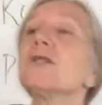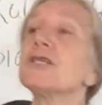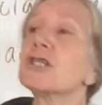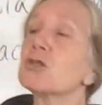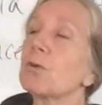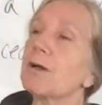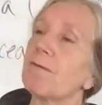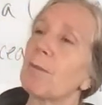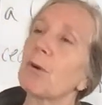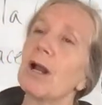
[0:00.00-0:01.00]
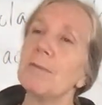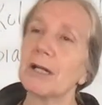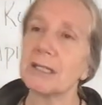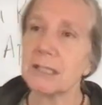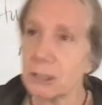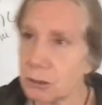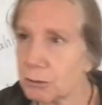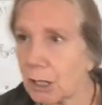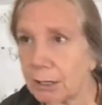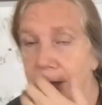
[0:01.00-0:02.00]
This is one of our primary tissue
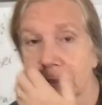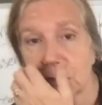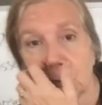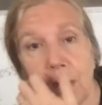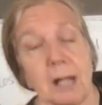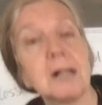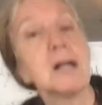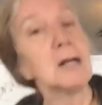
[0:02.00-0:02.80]
tonics as well.